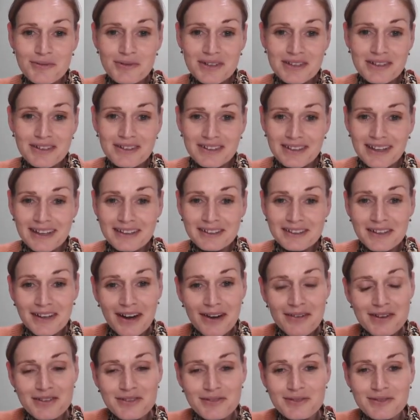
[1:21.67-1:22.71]
we
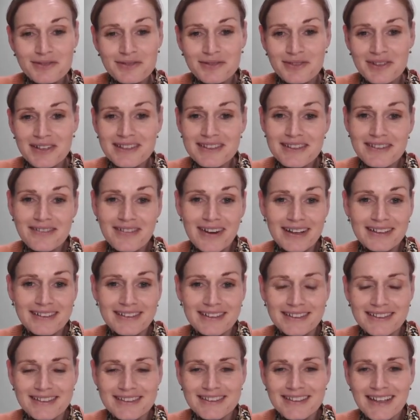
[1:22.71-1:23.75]
encourage you to interact
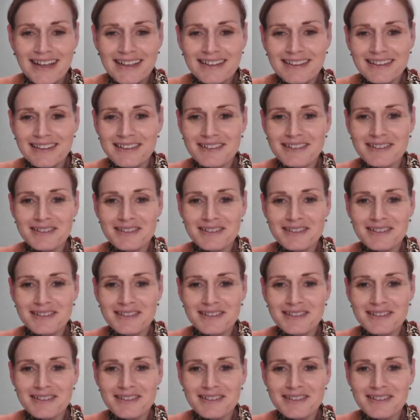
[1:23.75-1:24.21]
in the chat.